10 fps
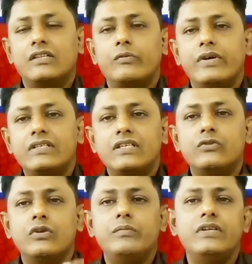
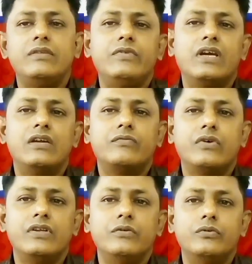Otherwise, it will be
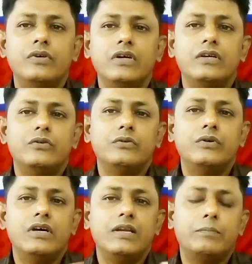difficult for you
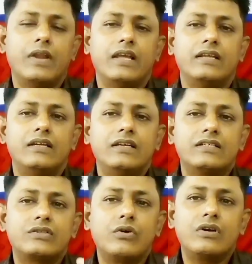to reply.
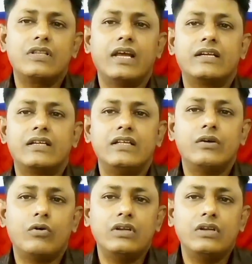It's not that